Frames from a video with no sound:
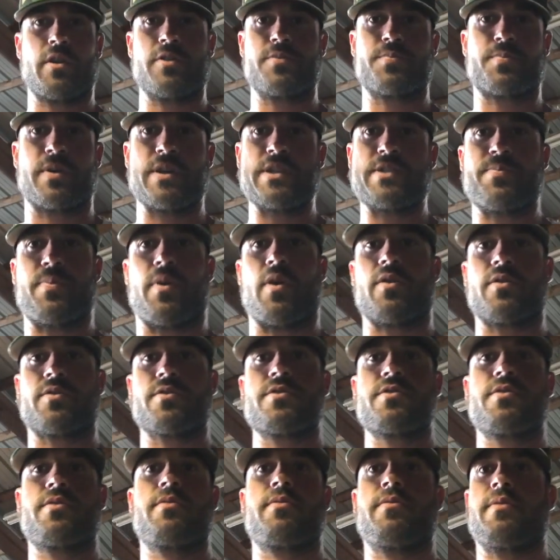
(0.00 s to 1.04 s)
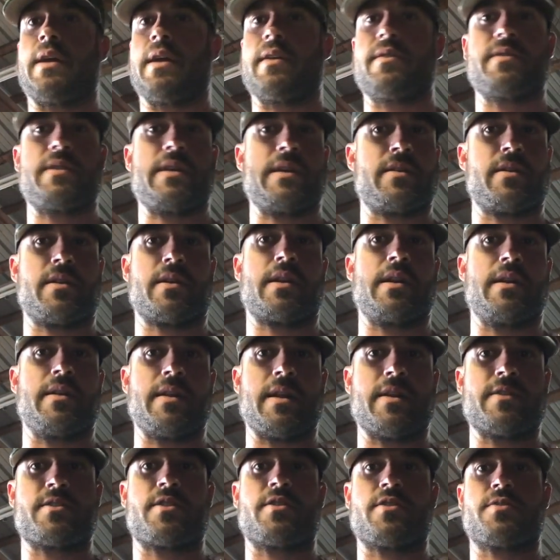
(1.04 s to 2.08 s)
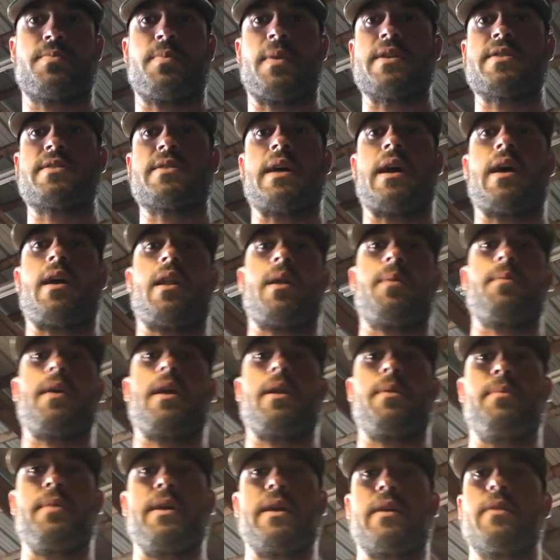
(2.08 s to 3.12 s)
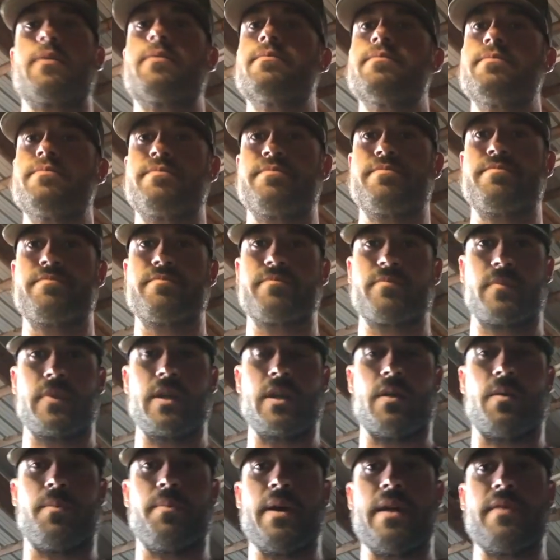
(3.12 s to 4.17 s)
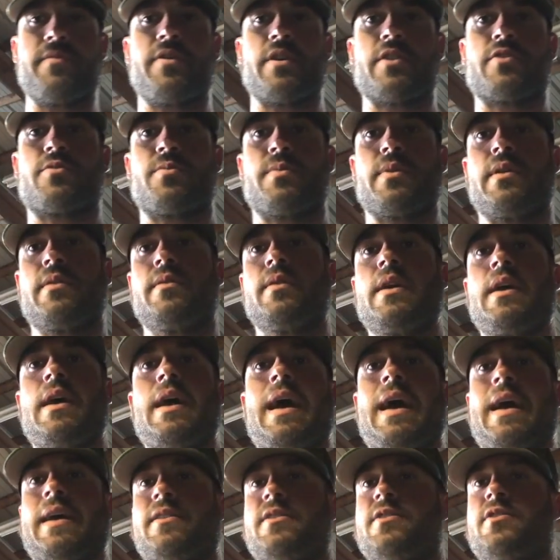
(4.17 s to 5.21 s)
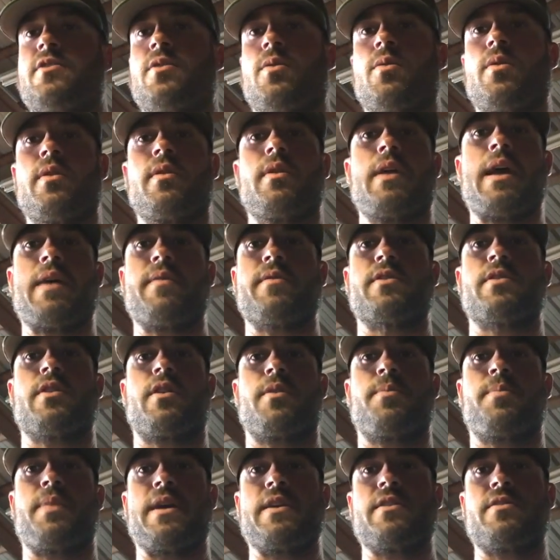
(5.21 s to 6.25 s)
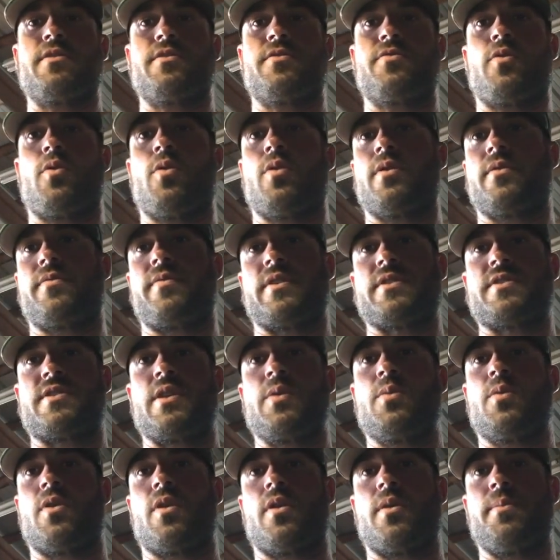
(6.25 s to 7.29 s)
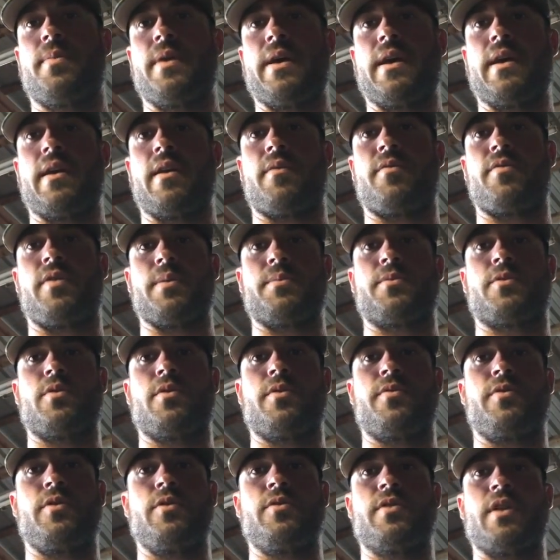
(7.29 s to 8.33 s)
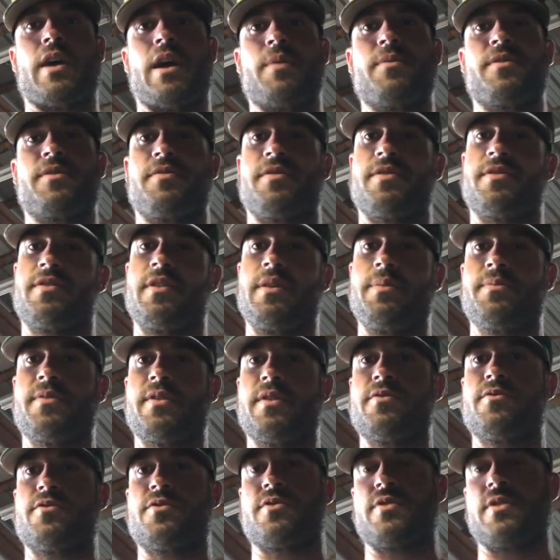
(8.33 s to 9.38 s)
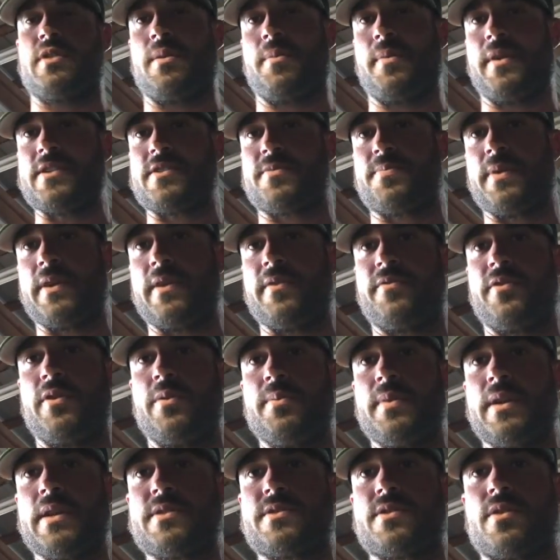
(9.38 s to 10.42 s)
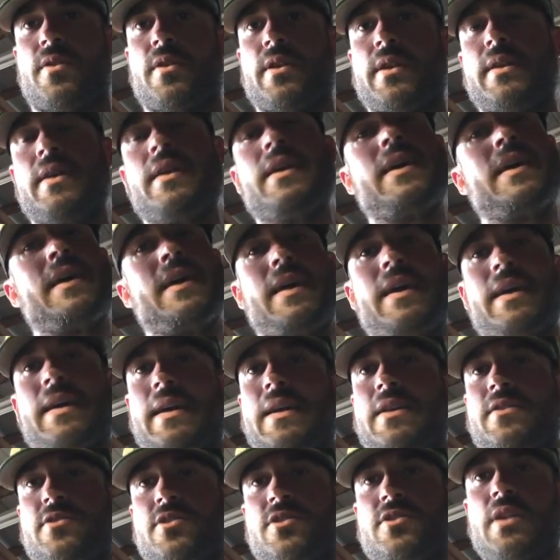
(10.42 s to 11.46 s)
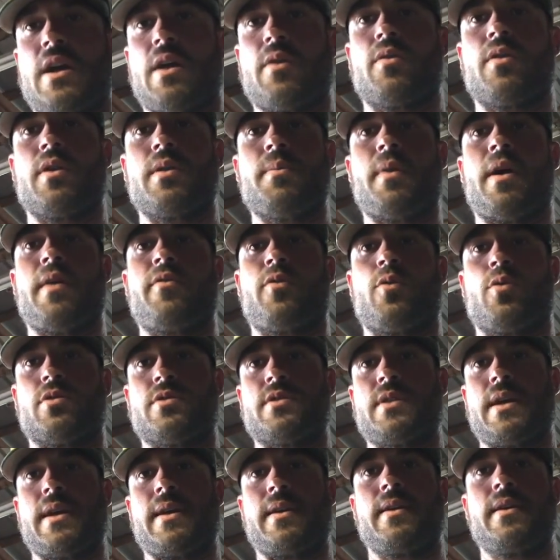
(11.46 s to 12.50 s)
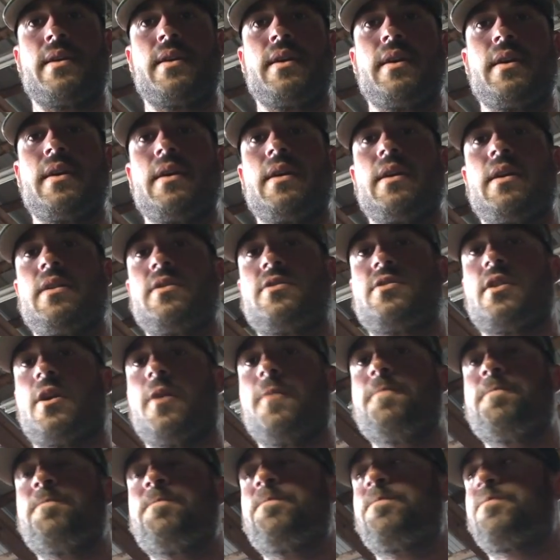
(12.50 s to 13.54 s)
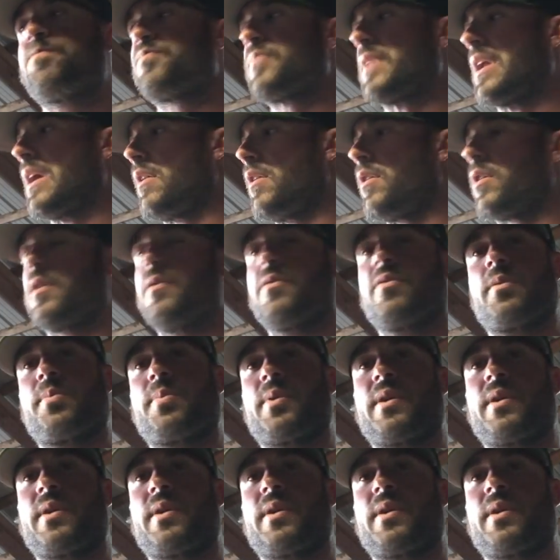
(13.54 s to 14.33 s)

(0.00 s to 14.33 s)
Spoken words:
those pre-spawners. That that's just my style. I'm not a big bed fisherman. I just don't have a ton of patience for it. If I see one on the bed, I'll flip to it a few times. If it seems interested, I might spend a few minutes on it. Again, just not really my forte. So looking for